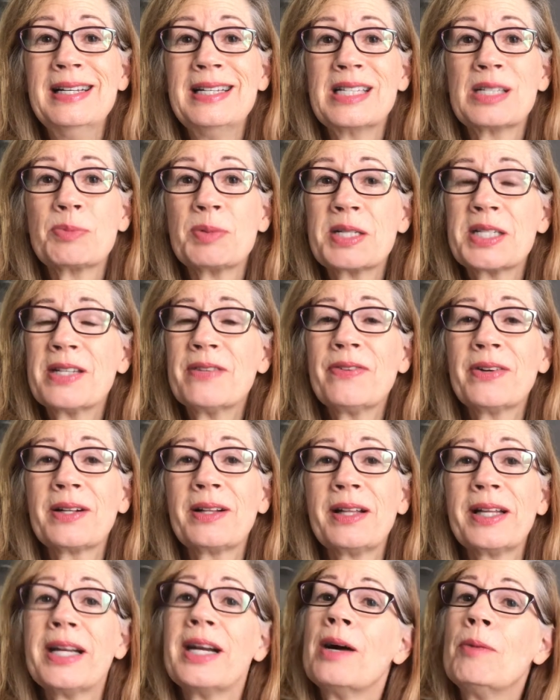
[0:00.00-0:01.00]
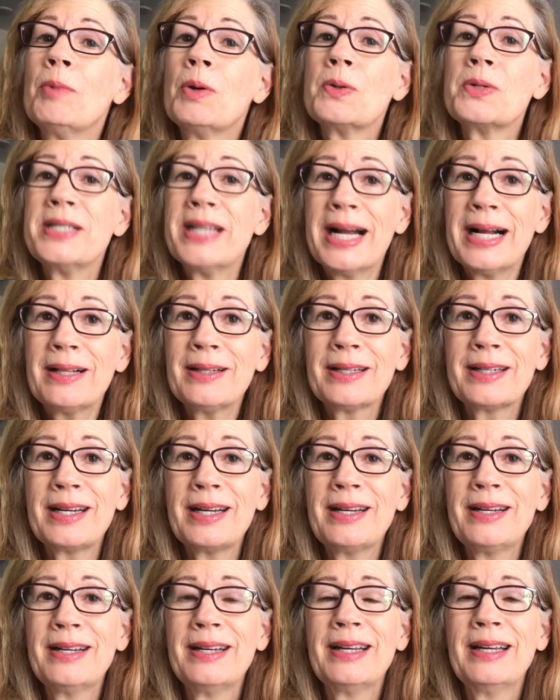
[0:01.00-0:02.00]
specifically, a
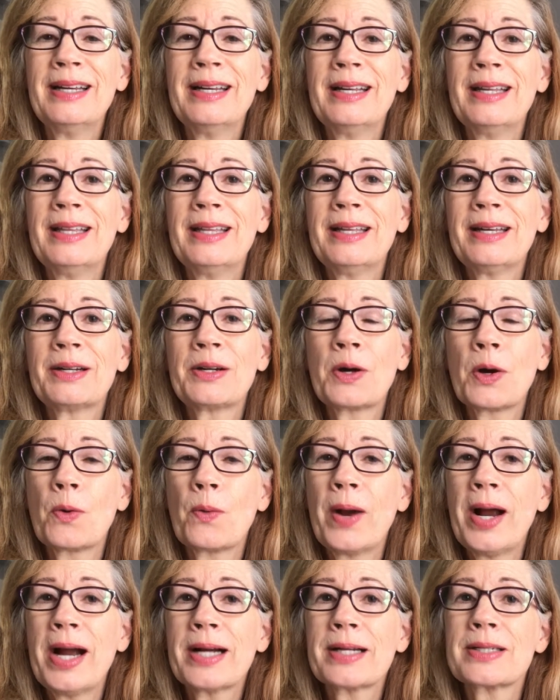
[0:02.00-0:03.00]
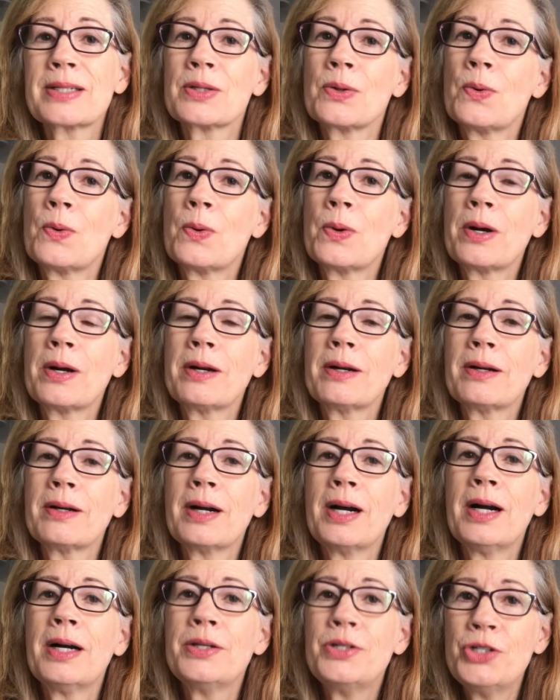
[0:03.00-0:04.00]
modality that corrects or
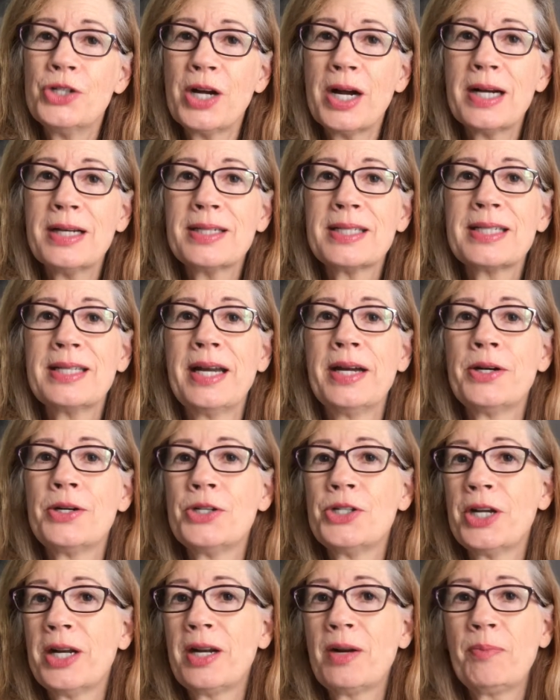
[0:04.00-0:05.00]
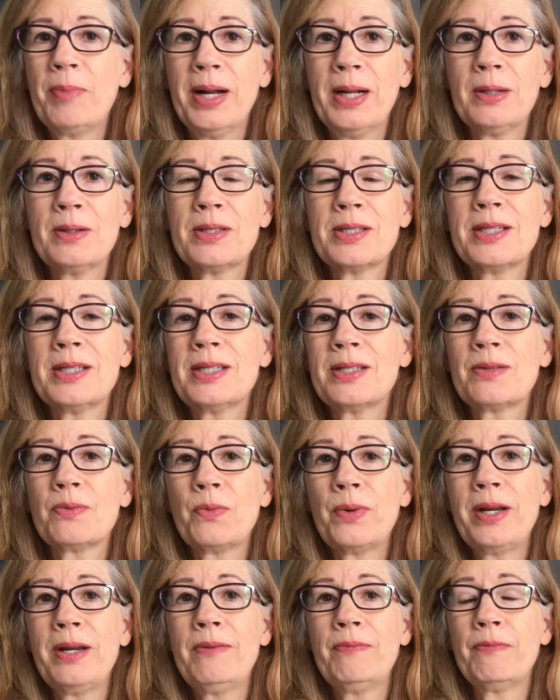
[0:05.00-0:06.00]
adjusts the energetic balances
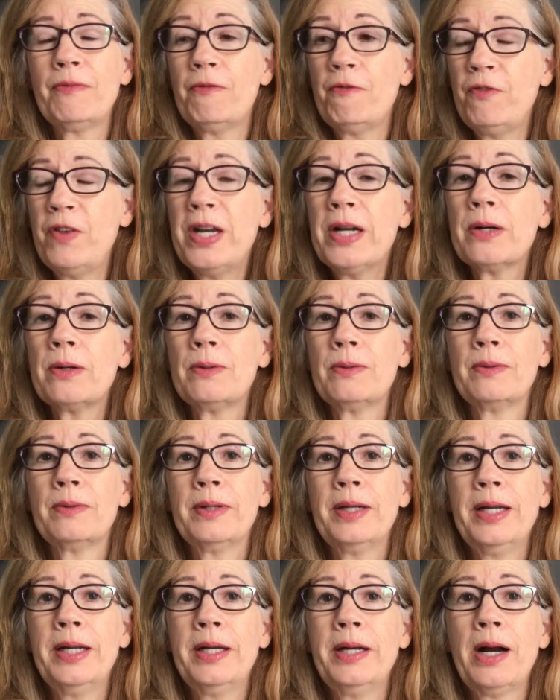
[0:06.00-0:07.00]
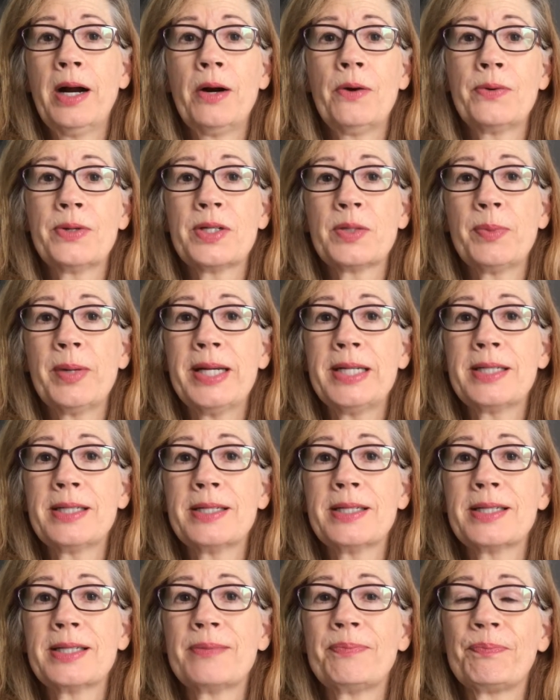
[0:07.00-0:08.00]
we feel in our
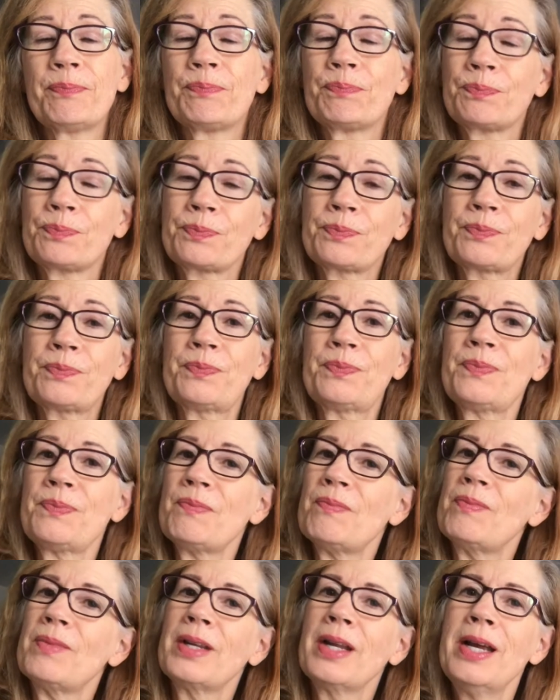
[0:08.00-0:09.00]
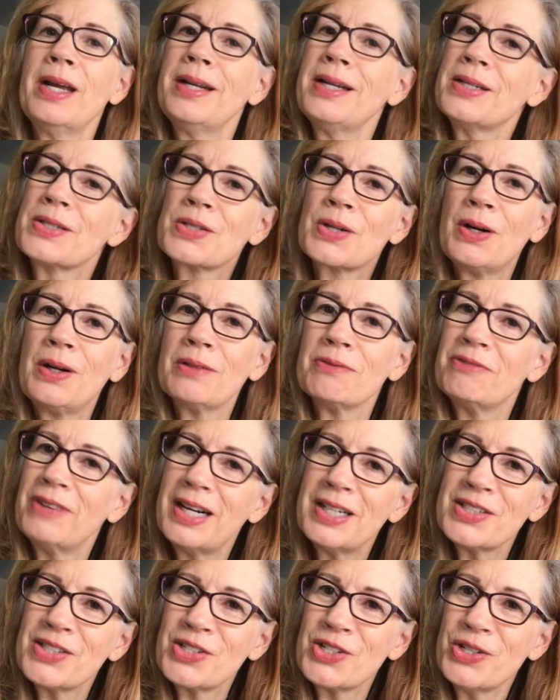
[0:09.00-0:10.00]
spaces. And it's called
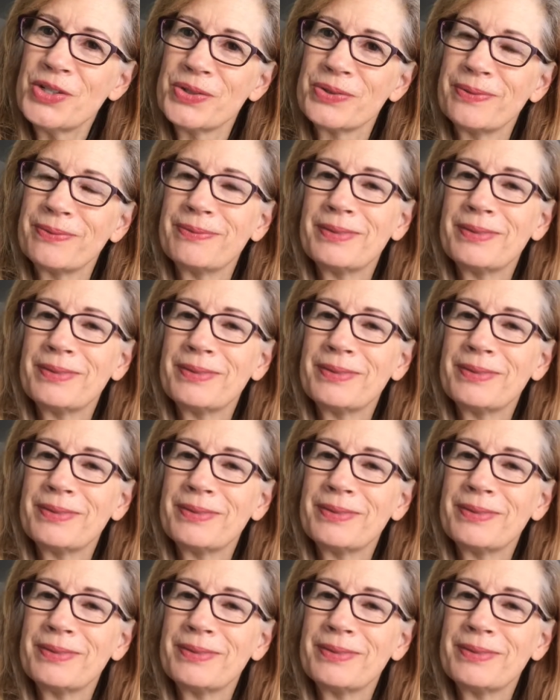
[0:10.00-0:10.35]
Vastu.